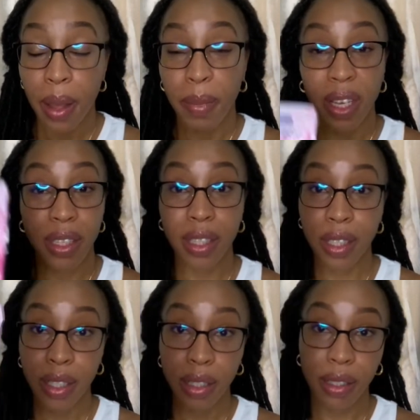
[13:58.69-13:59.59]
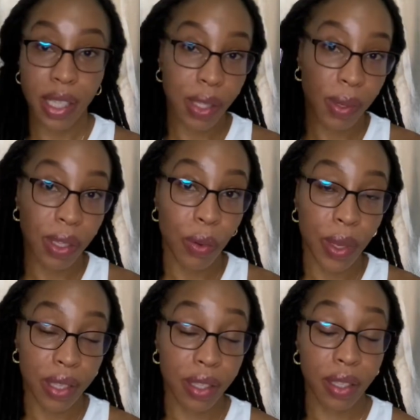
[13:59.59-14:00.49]
Because this was a
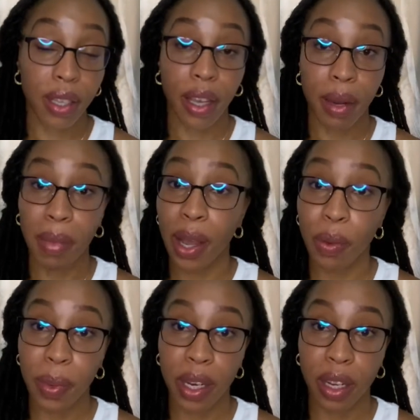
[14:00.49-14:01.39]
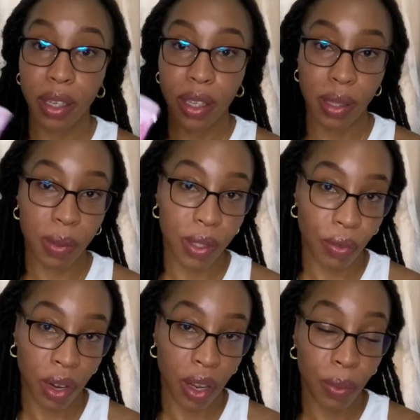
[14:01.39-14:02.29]
waste. In my opinion, this was
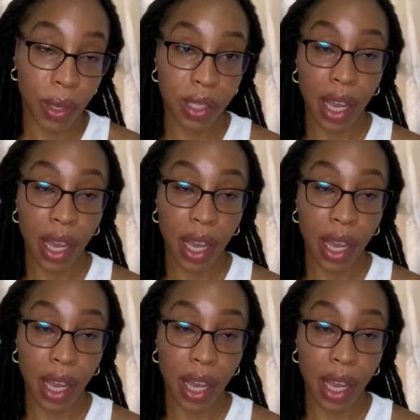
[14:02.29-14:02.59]
really a waste.